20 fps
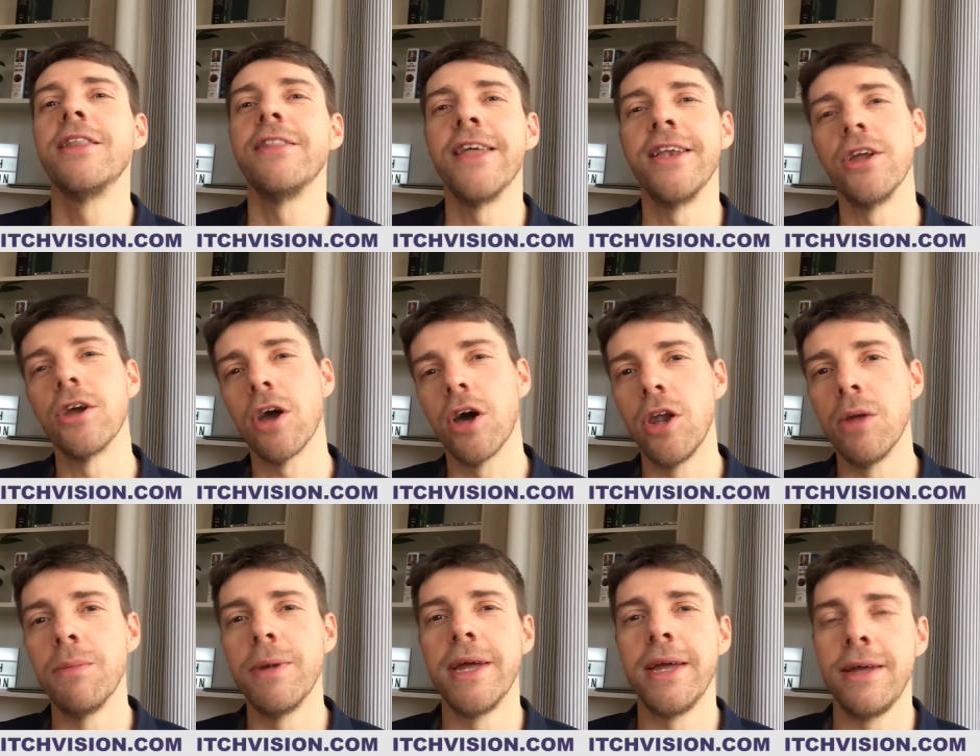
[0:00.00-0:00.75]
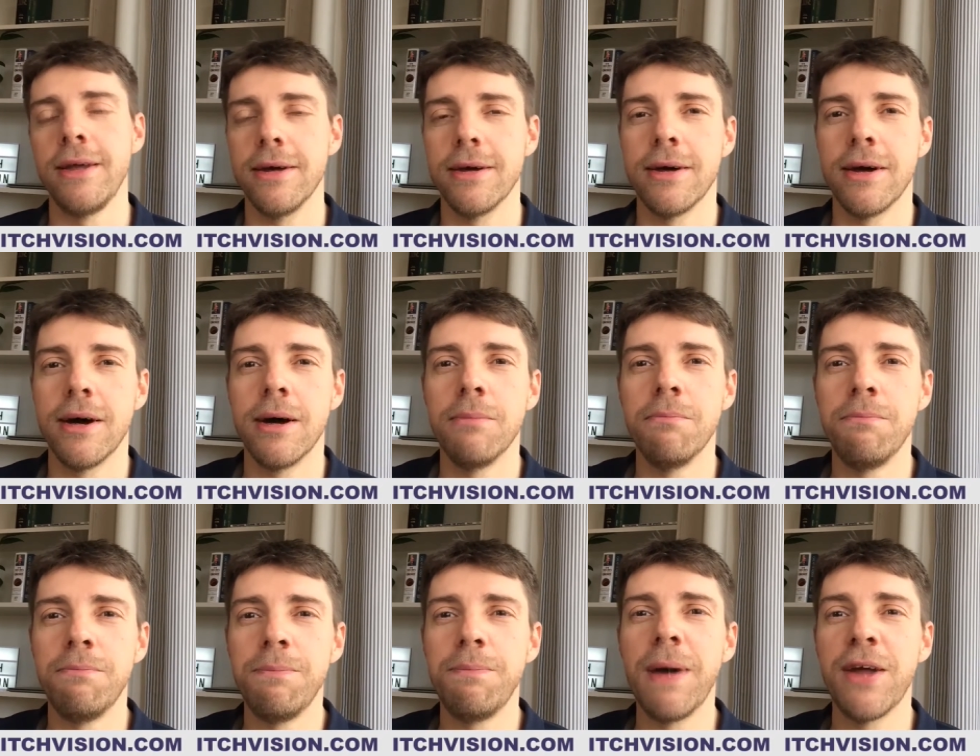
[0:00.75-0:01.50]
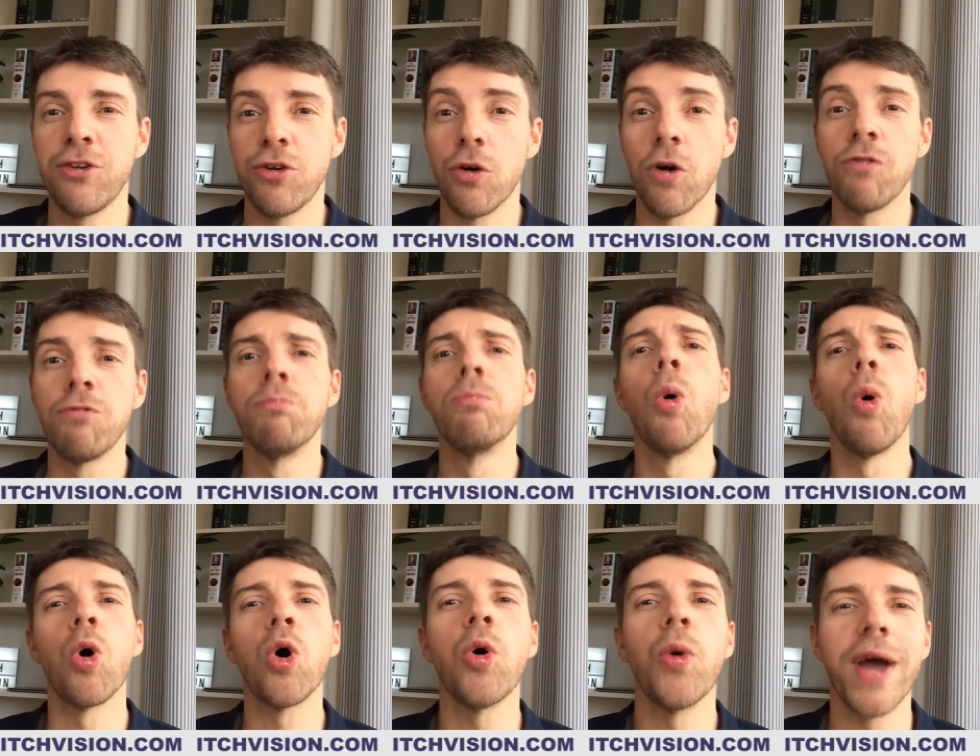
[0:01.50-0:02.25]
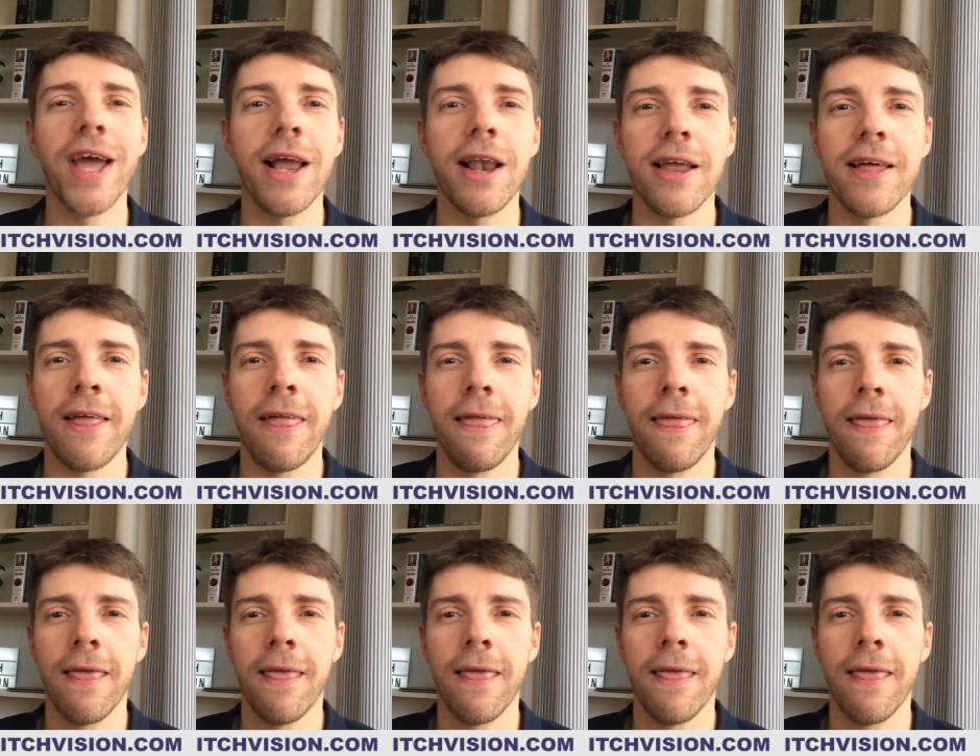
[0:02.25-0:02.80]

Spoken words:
then you're going to be better off more quickly.